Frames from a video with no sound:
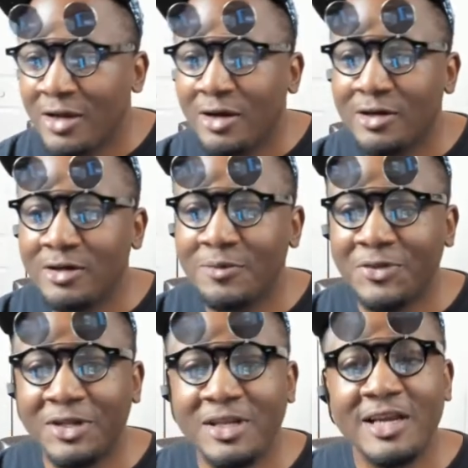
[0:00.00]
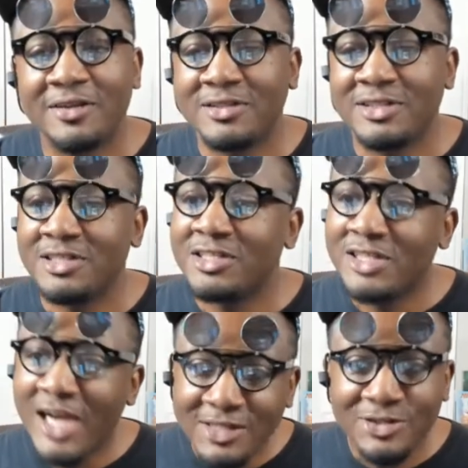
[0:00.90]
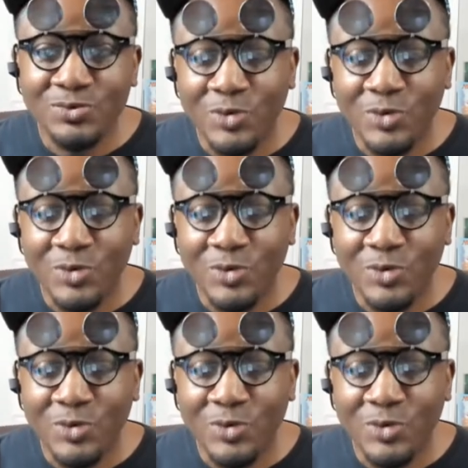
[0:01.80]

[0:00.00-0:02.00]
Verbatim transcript: The deck synergizes